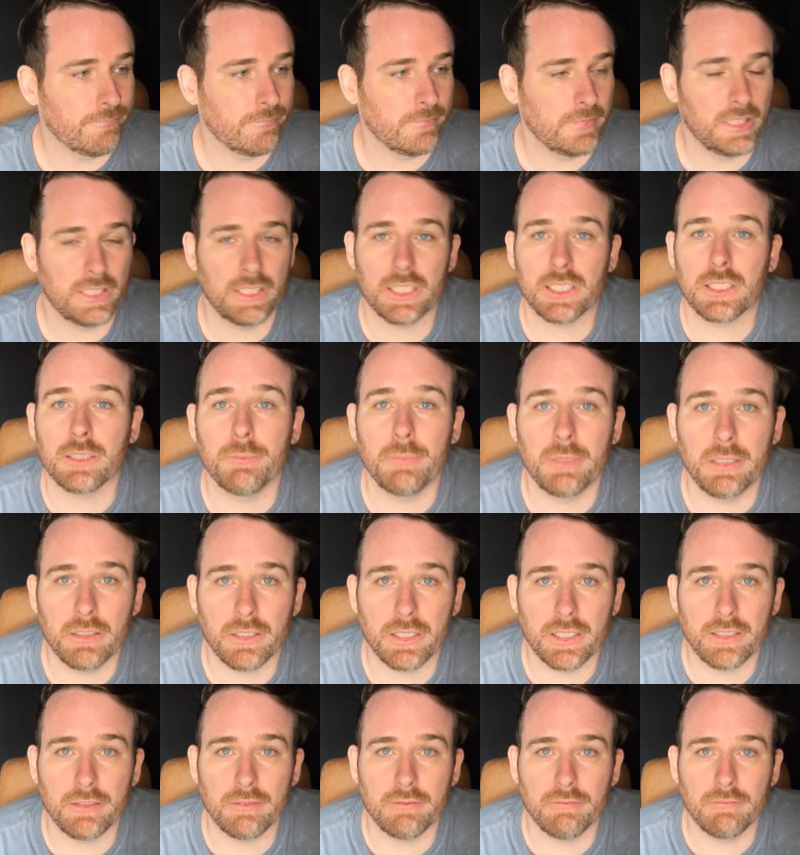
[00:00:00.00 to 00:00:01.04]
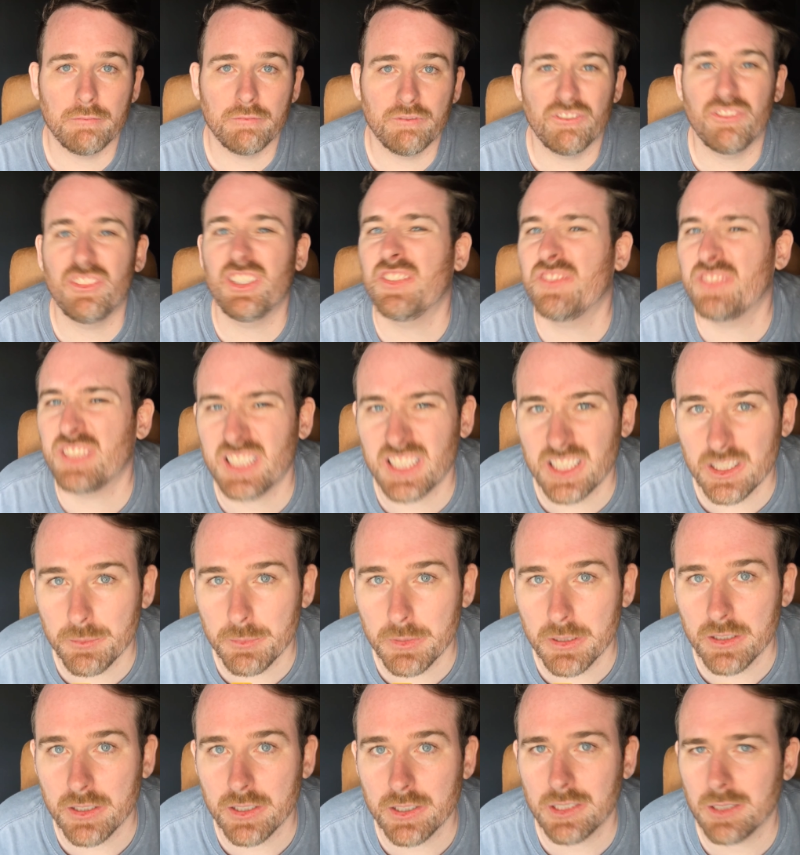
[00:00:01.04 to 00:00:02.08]
6 million, 15
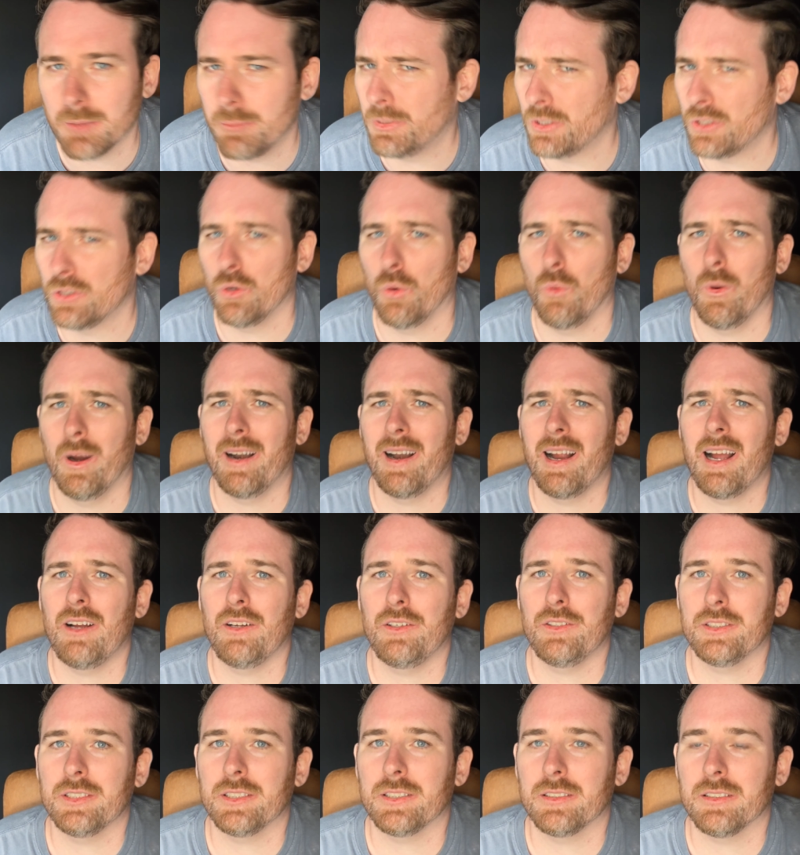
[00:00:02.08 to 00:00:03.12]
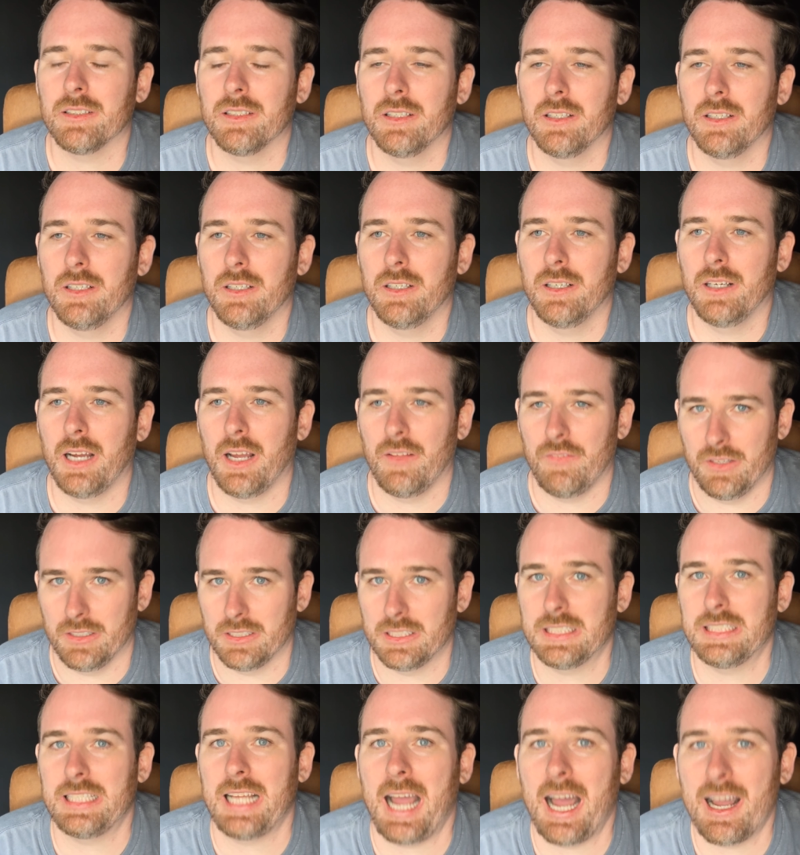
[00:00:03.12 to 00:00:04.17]
million to build a warehouse and then
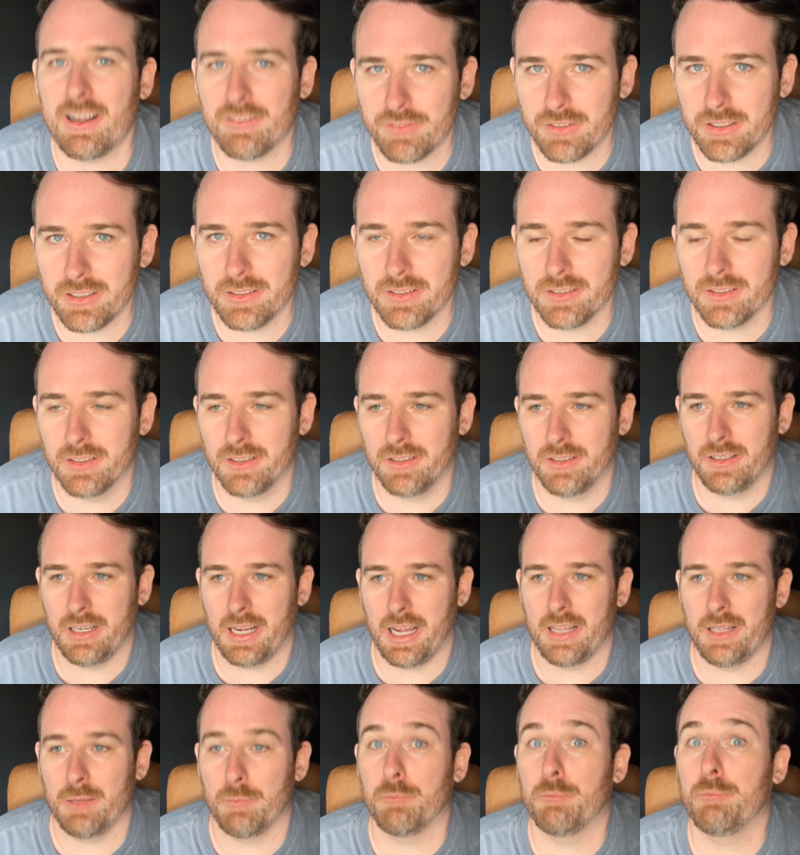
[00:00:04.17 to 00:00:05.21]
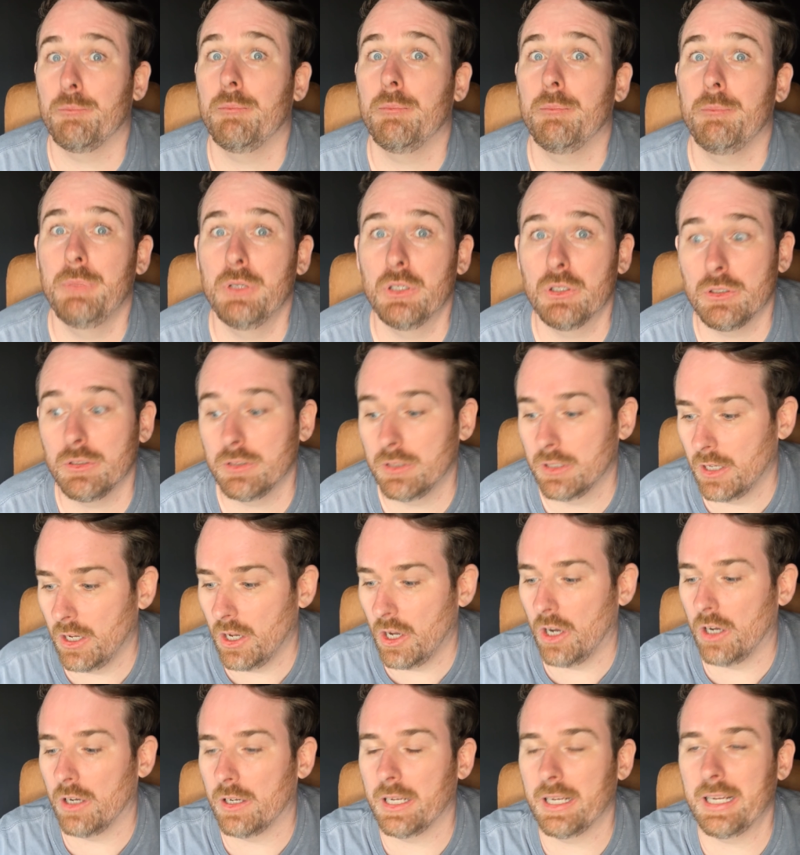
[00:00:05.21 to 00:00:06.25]
staff it and then build
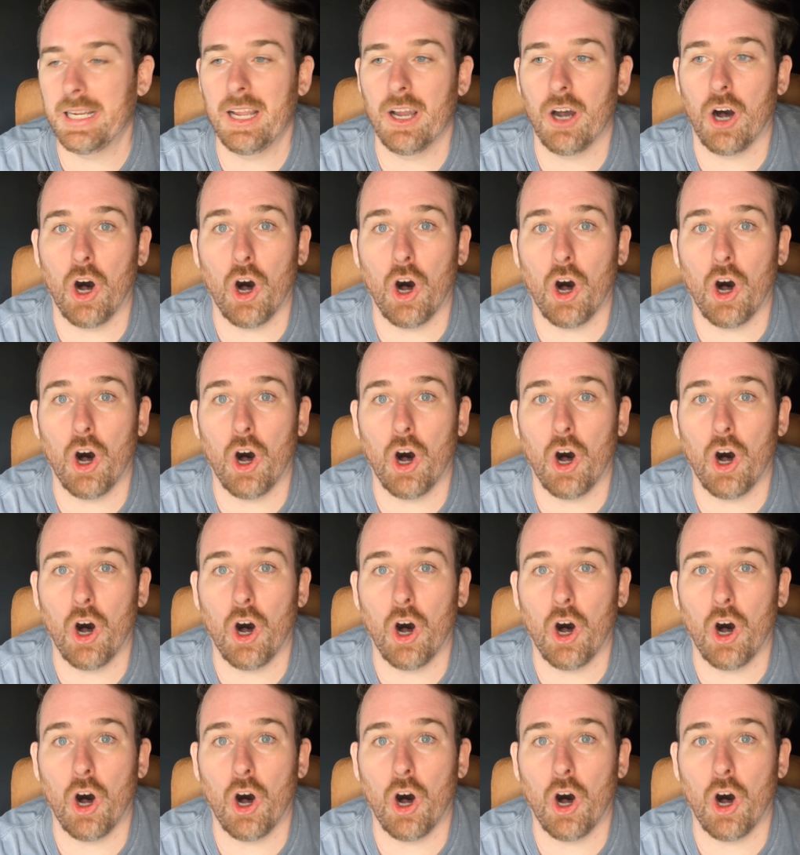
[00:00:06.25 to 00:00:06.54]
and get